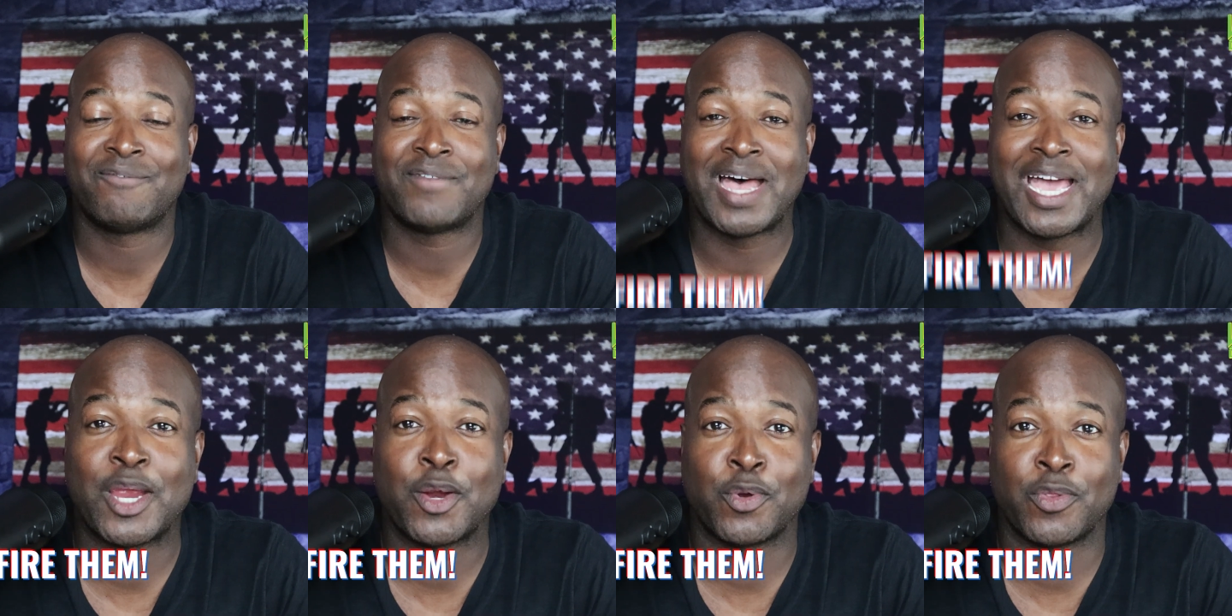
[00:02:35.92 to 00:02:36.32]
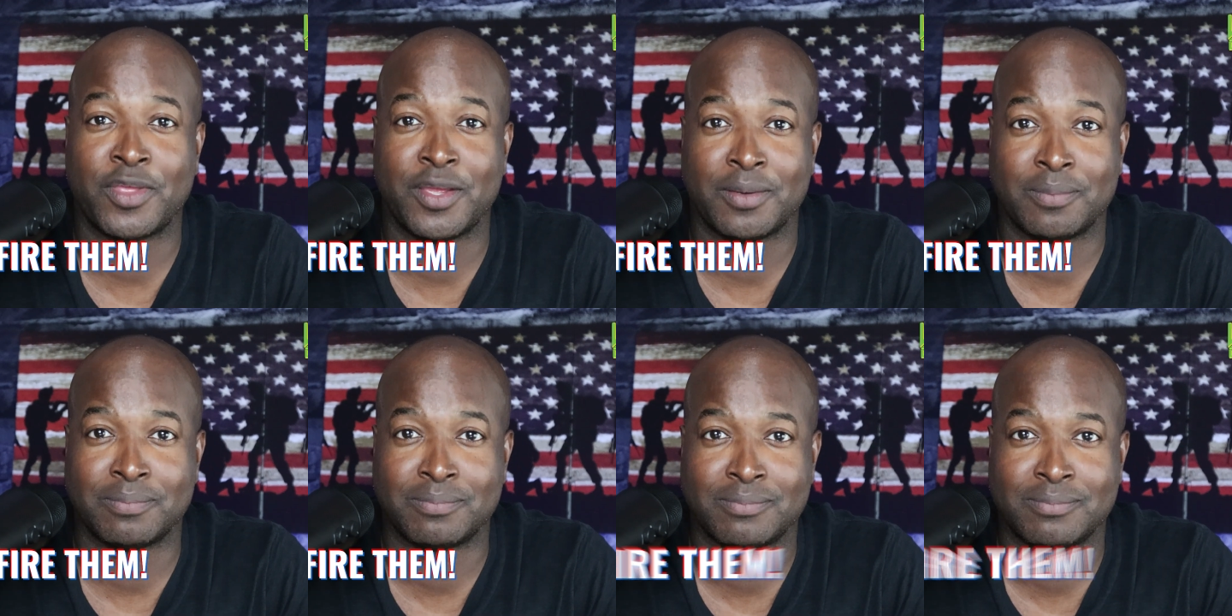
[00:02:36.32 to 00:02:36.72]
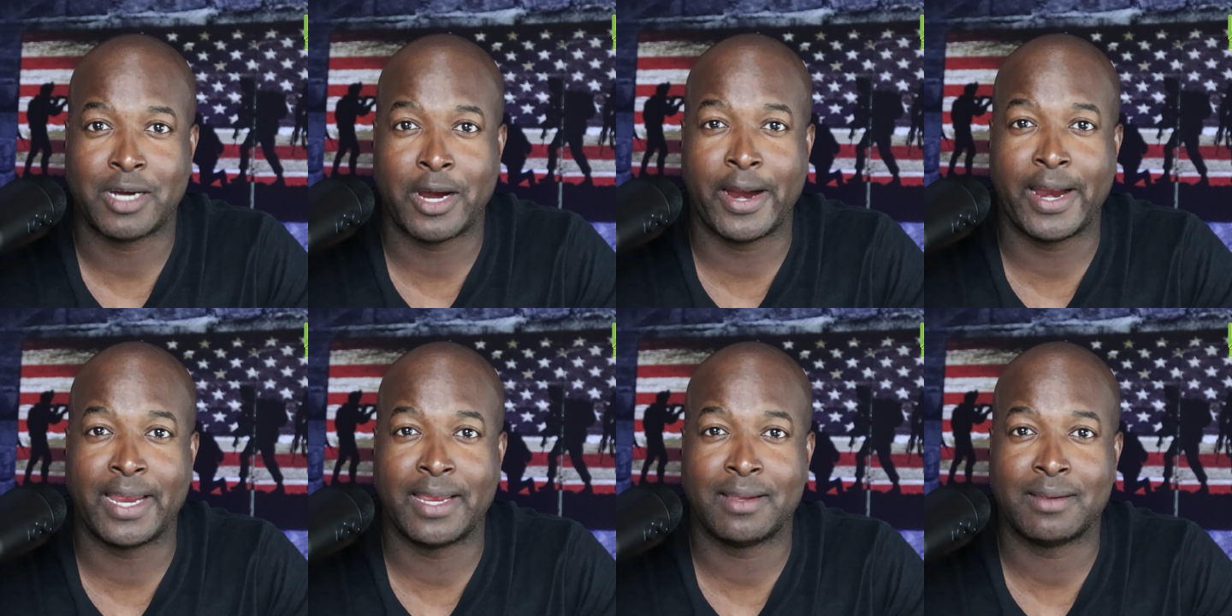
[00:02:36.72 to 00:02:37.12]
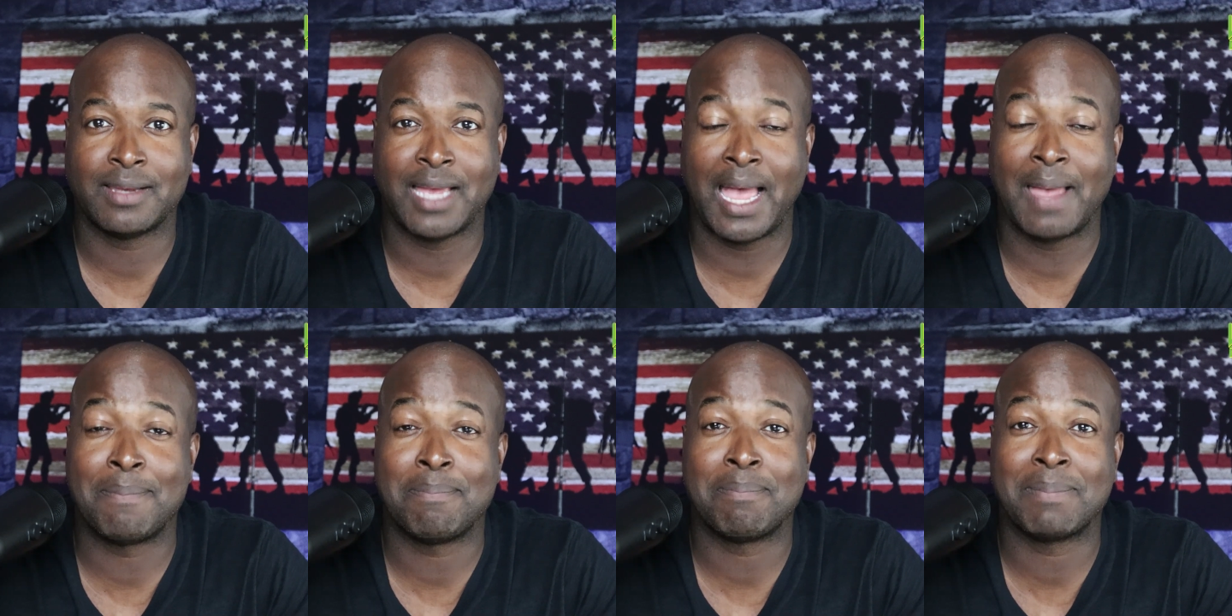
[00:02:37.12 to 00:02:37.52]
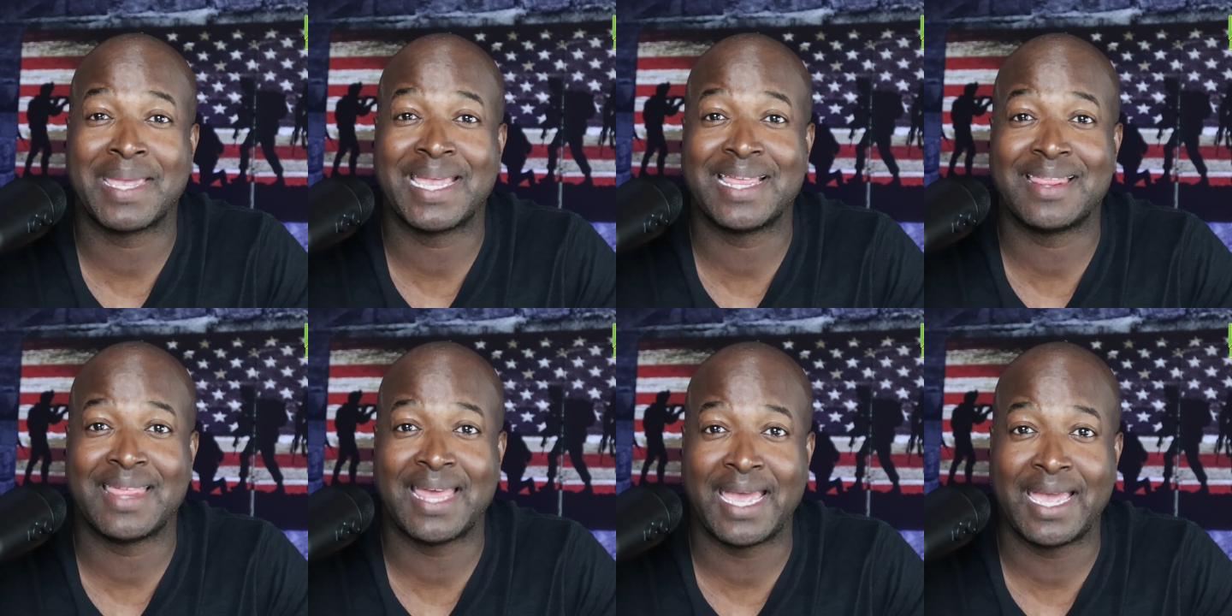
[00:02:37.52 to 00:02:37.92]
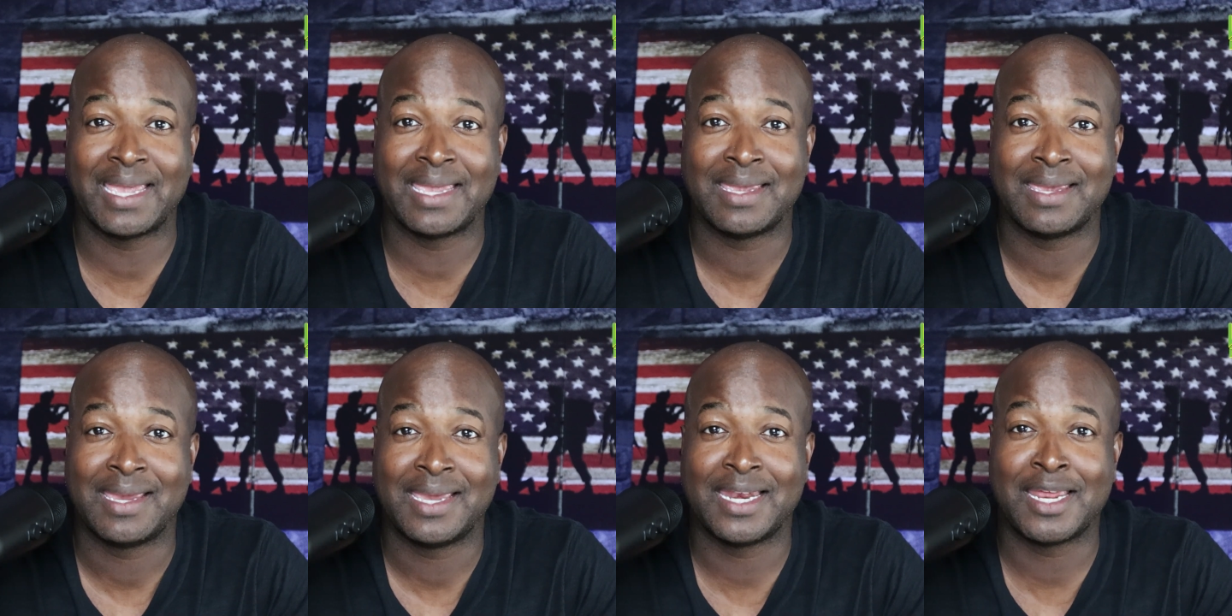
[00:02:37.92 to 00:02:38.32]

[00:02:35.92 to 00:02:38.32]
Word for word: fire them. All right, I mean that.